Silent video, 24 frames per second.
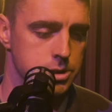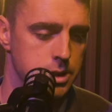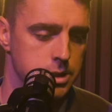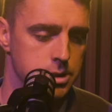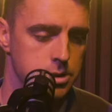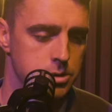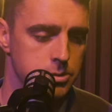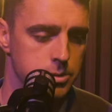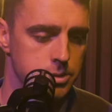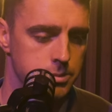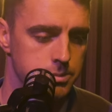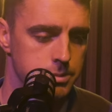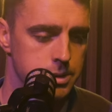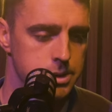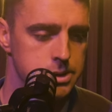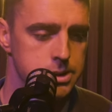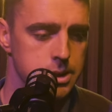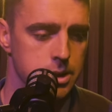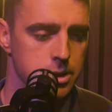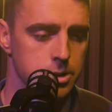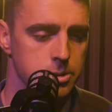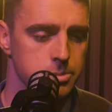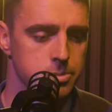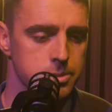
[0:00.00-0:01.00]
They do admit
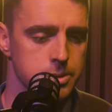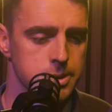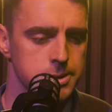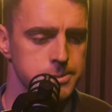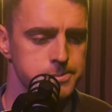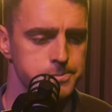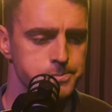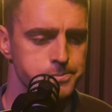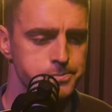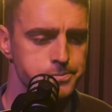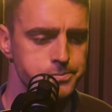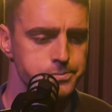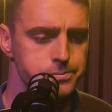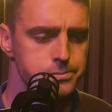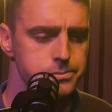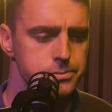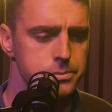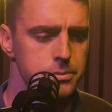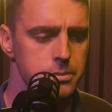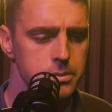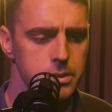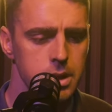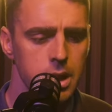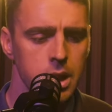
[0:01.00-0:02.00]
it openly.
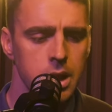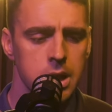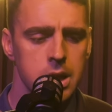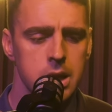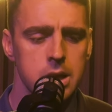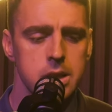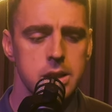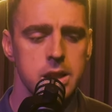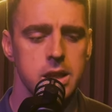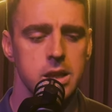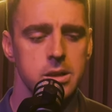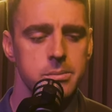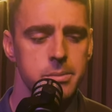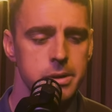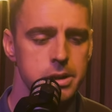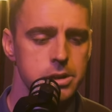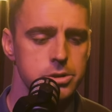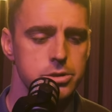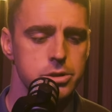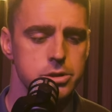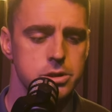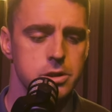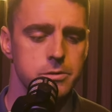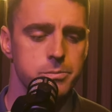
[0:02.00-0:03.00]
The
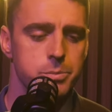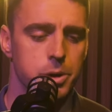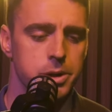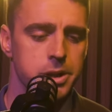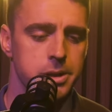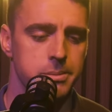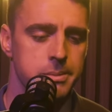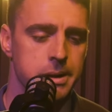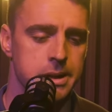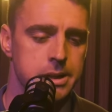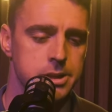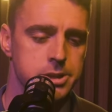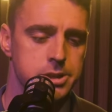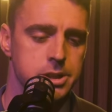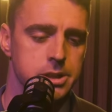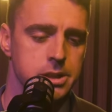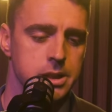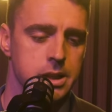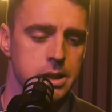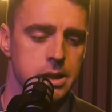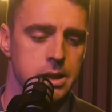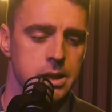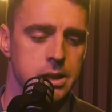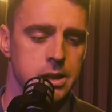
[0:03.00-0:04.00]
administrative body
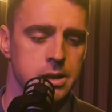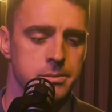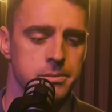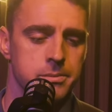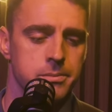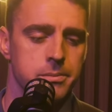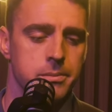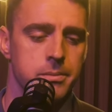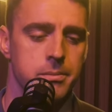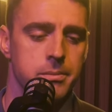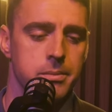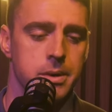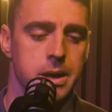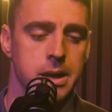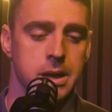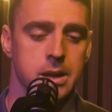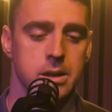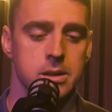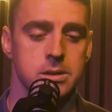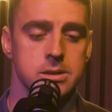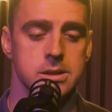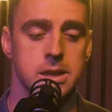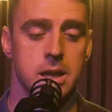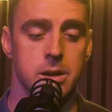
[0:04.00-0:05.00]
managing
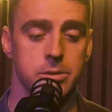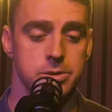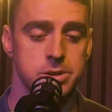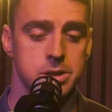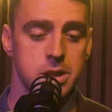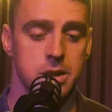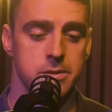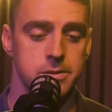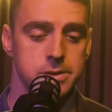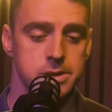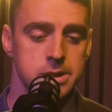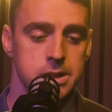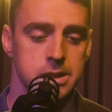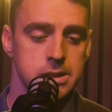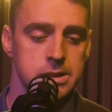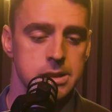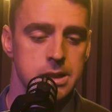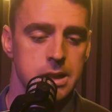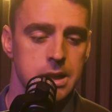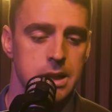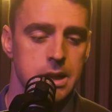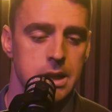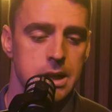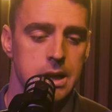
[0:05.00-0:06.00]
England's health services
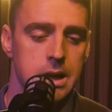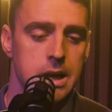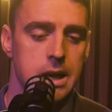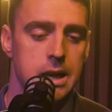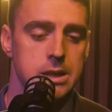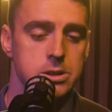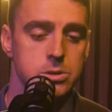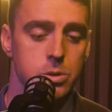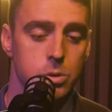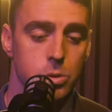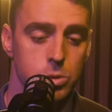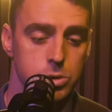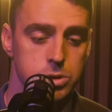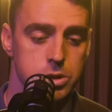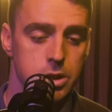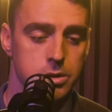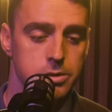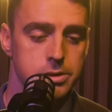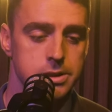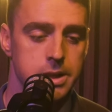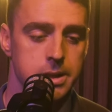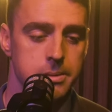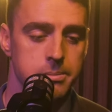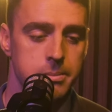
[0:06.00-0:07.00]
has also
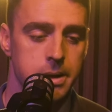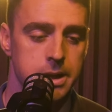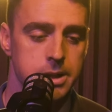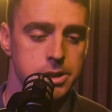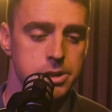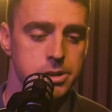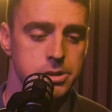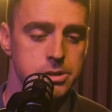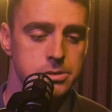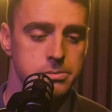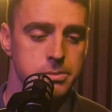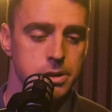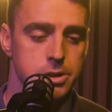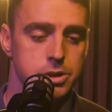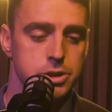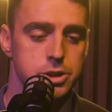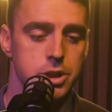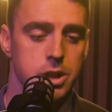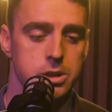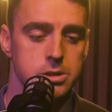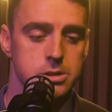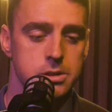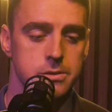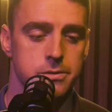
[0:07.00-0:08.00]
said managers must
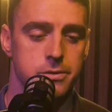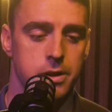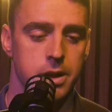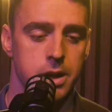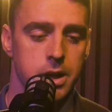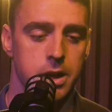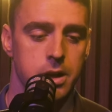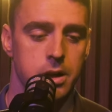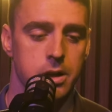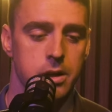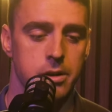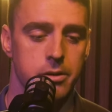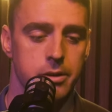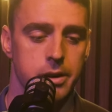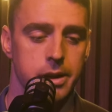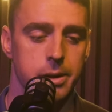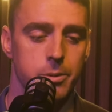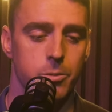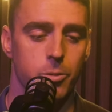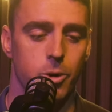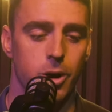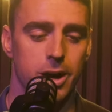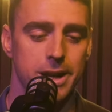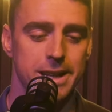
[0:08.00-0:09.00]
justify
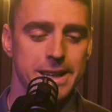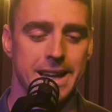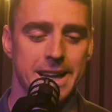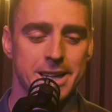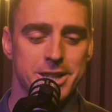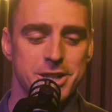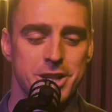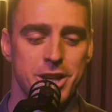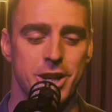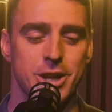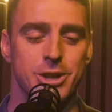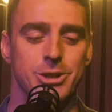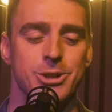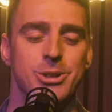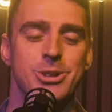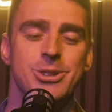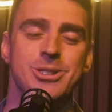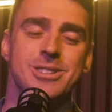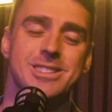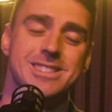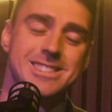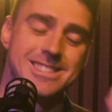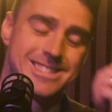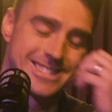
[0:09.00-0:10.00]
hiring white
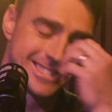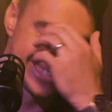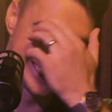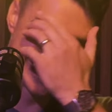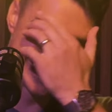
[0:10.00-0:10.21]
nationals.